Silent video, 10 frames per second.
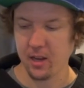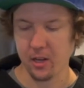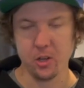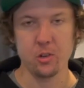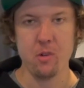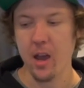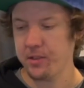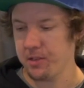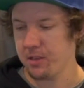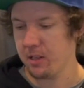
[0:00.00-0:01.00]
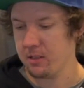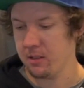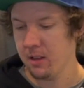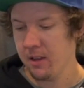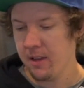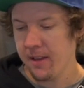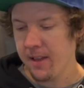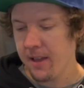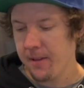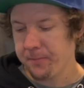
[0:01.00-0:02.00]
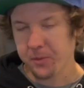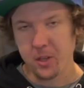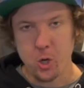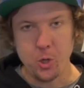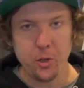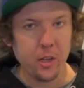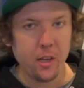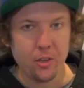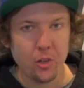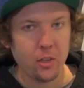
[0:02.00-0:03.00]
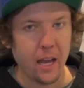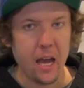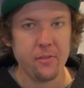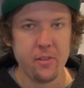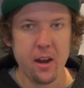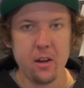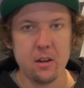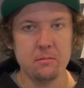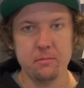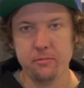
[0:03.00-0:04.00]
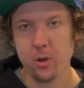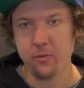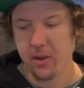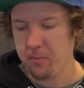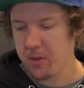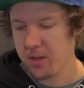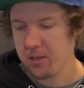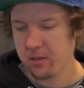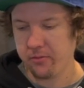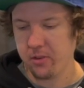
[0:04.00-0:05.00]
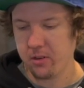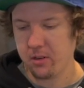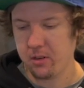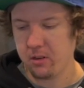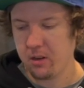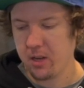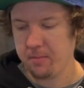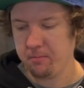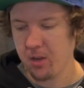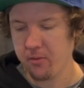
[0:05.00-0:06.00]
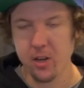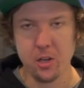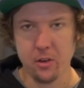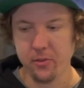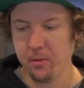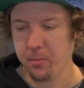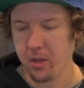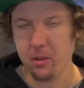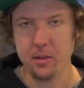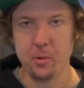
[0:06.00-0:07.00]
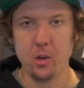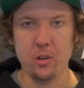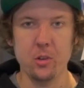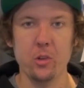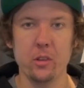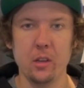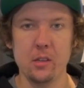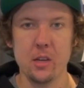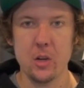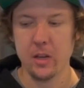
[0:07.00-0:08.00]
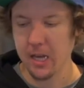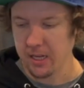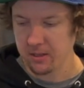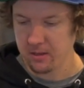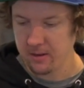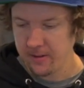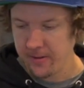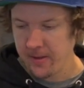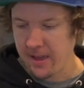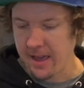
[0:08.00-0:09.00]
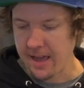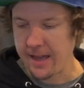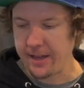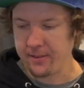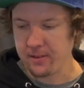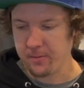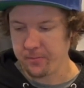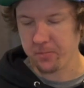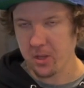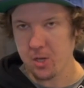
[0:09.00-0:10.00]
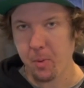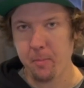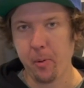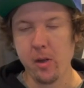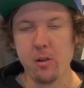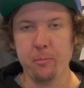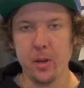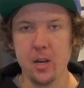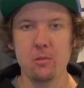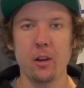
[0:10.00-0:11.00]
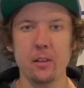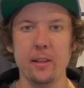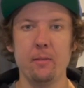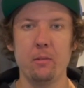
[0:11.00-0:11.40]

a good riding season. Only took half an hour, 4 or 5 minutes if you're not very confident, but the more you do it, the easier it gets. And just by periodically